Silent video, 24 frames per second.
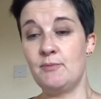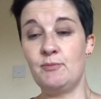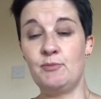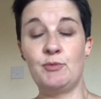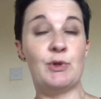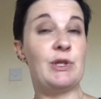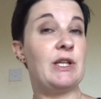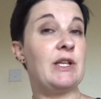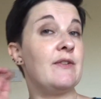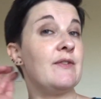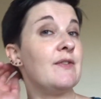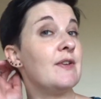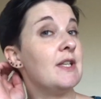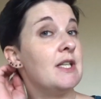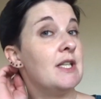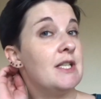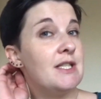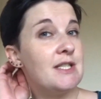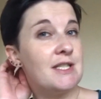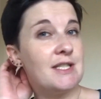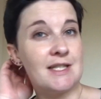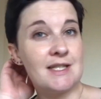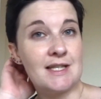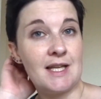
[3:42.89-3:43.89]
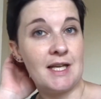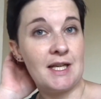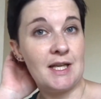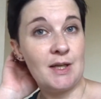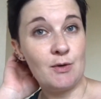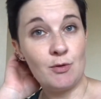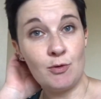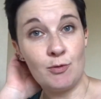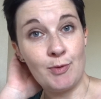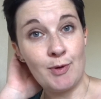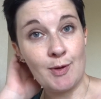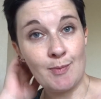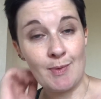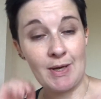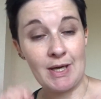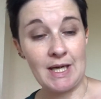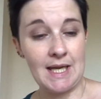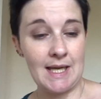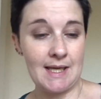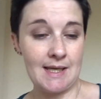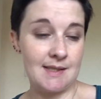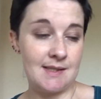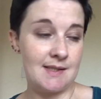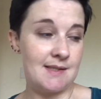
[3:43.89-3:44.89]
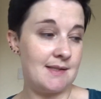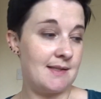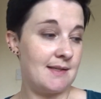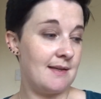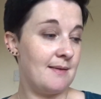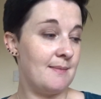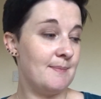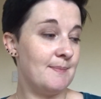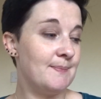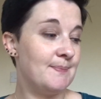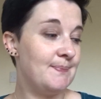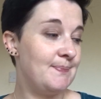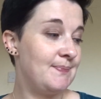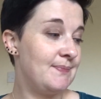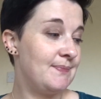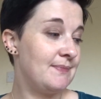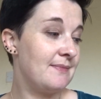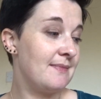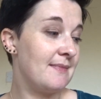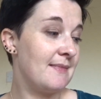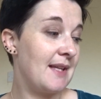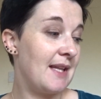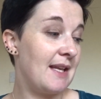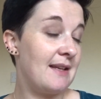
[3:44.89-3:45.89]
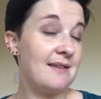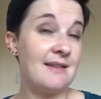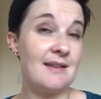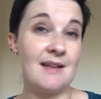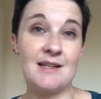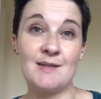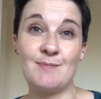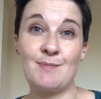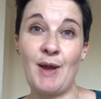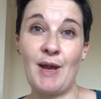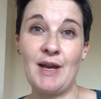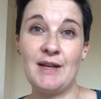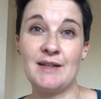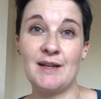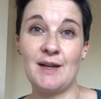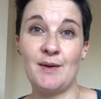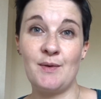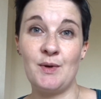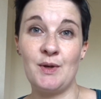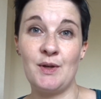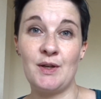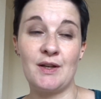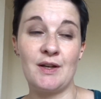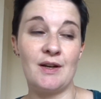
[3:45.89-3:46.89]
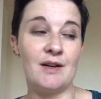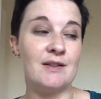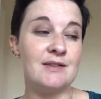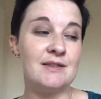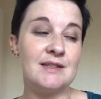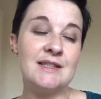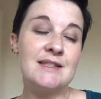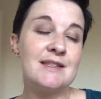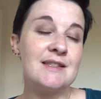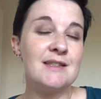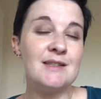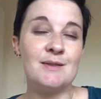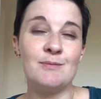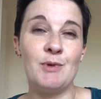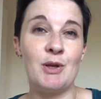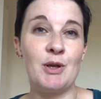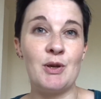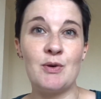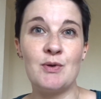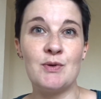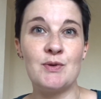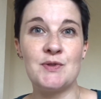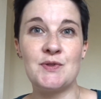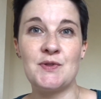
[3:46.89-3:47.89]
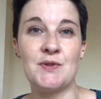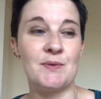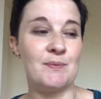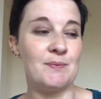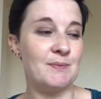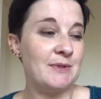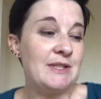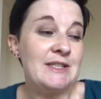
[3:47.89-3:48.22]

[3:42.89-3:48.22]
bunny finished and then he will be my next pattern I work on. He's going to be awesome.